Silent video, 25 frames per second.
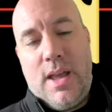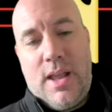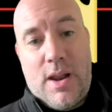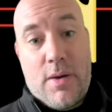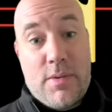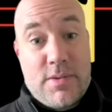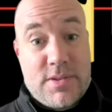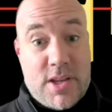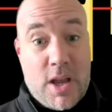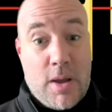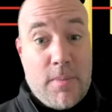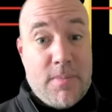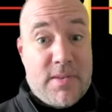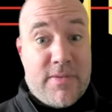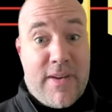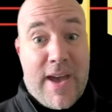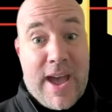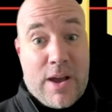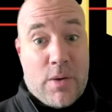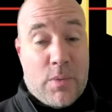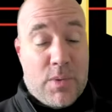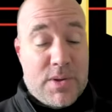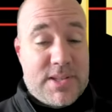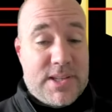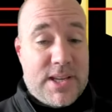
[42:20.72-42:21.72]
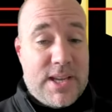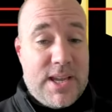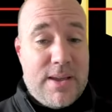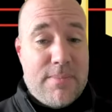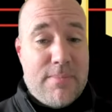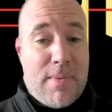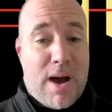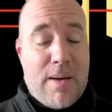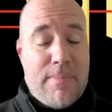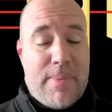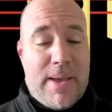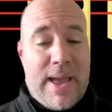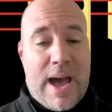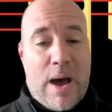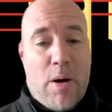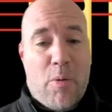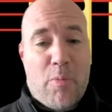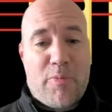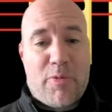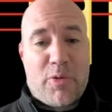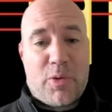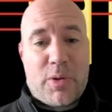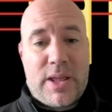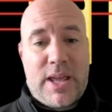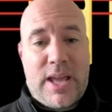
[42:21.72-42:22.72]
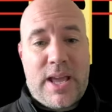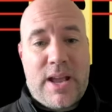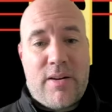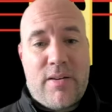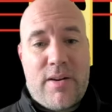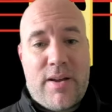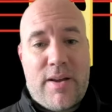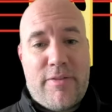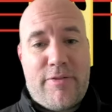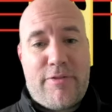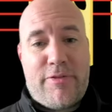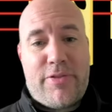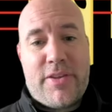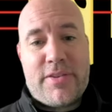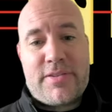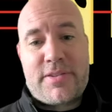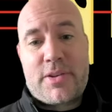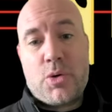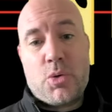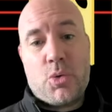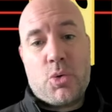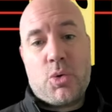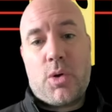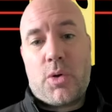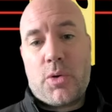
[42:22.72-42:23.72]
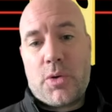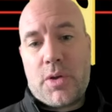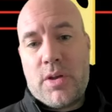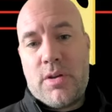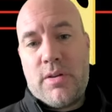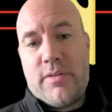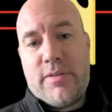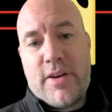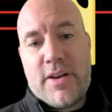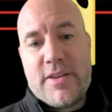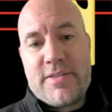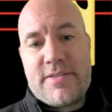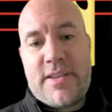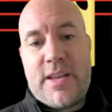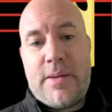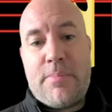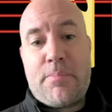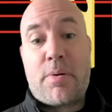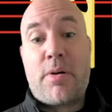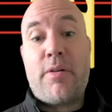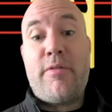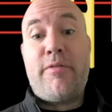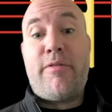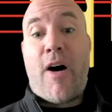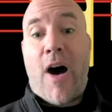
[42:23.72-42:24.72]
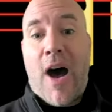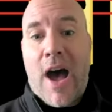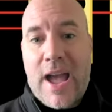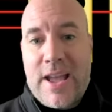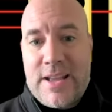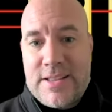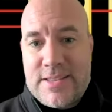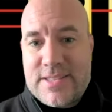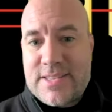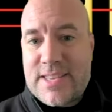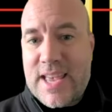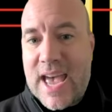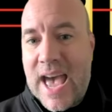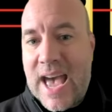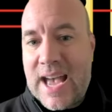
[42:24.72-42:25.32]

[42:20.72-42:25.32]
Now, in terms of equity, it might be helpful here if the school or university provides